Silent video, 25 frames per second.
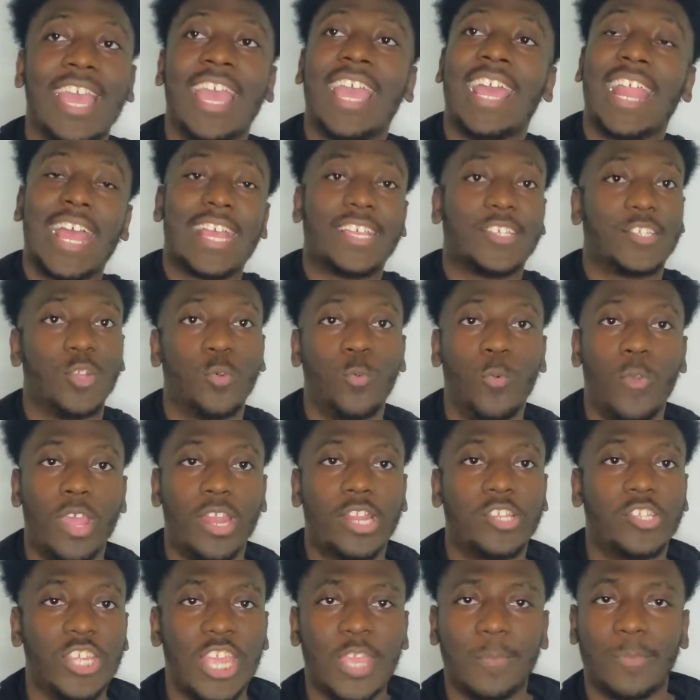and as to win
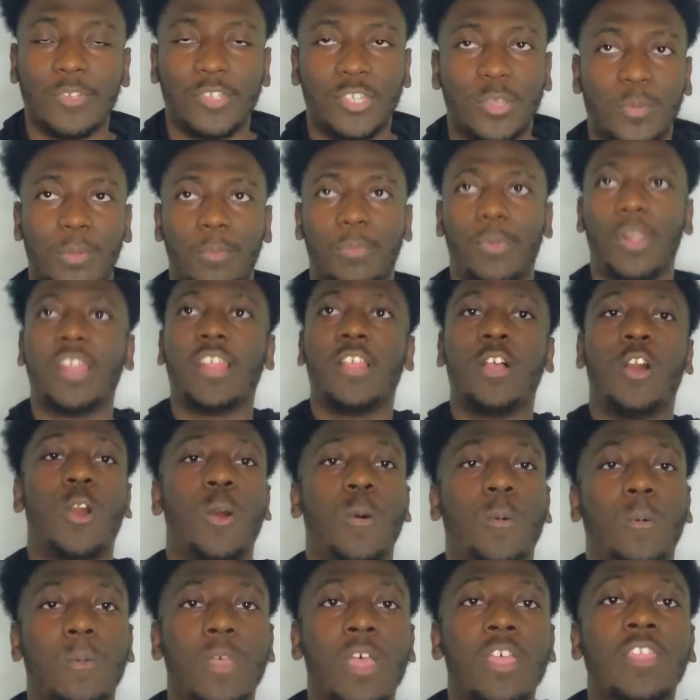a championship and bring
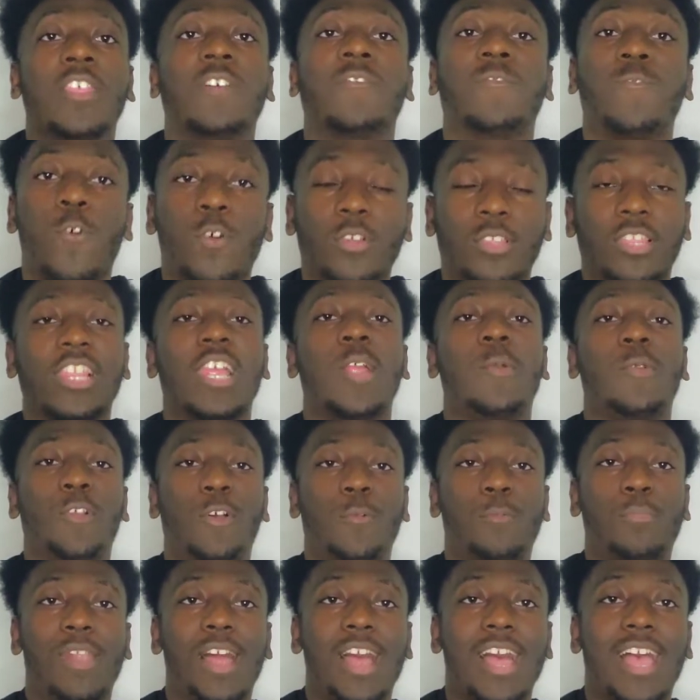home the fourth Larry
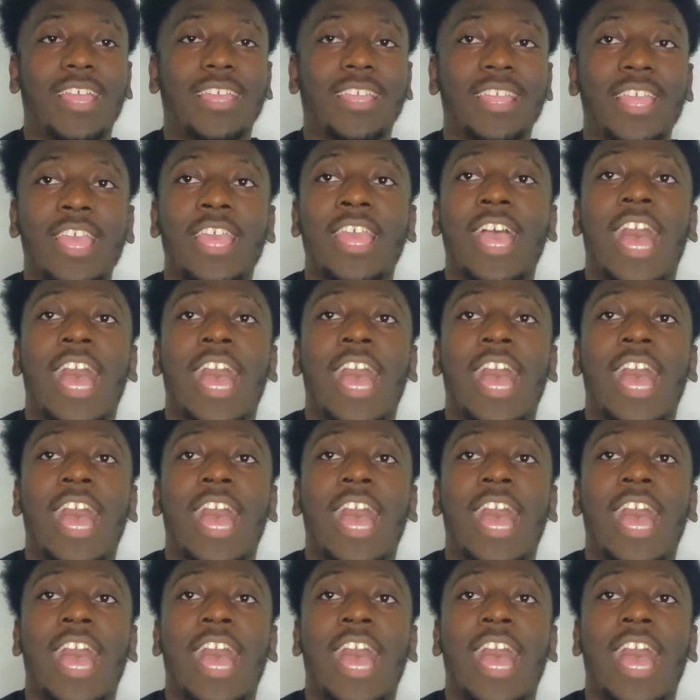O'Brien.